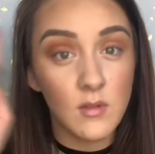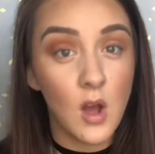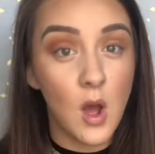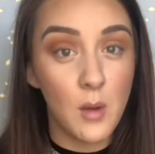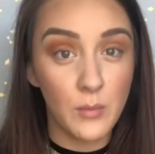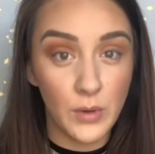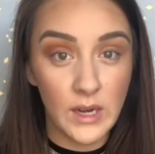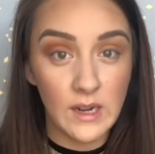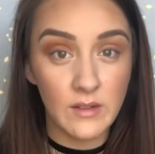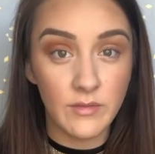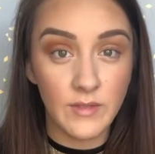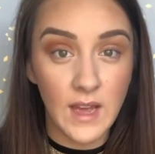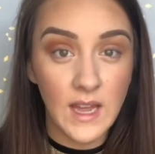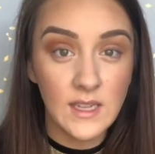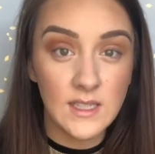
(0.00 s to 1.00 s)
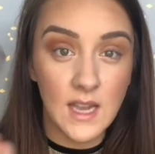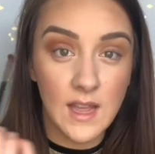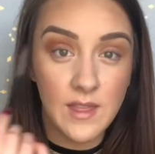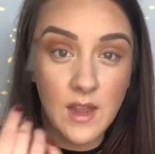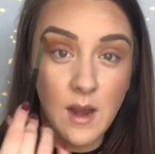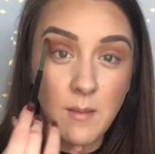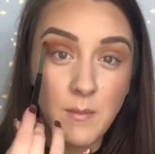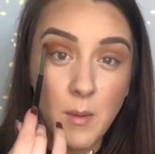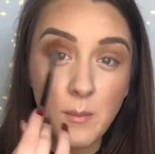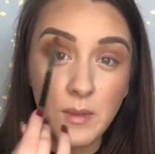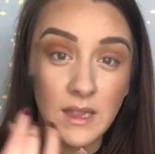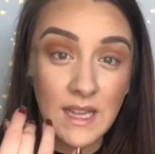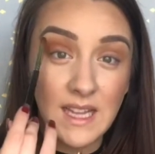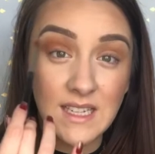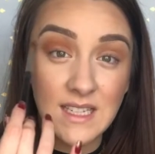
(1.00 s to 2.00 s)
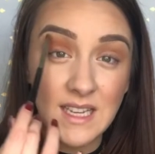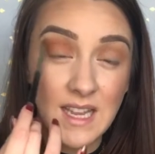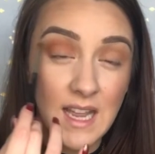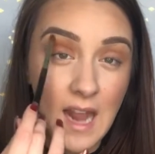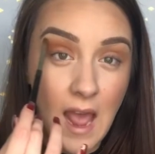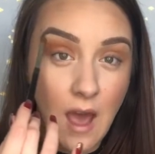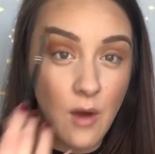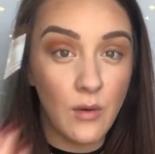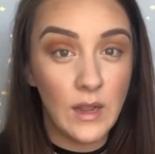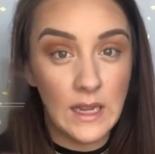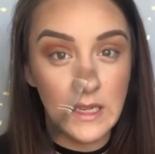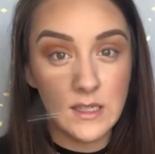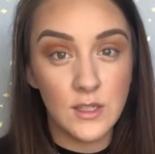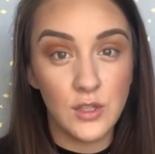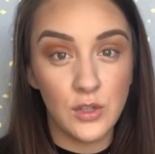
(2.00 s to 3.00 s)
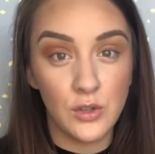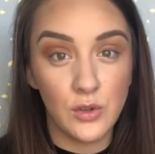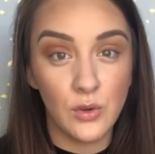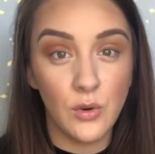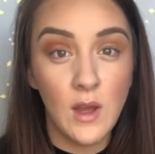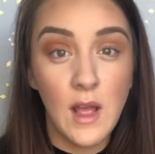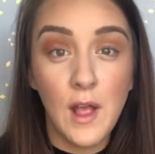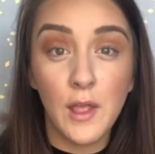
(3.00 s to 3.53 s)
ombre effect, and then I'm blending it out into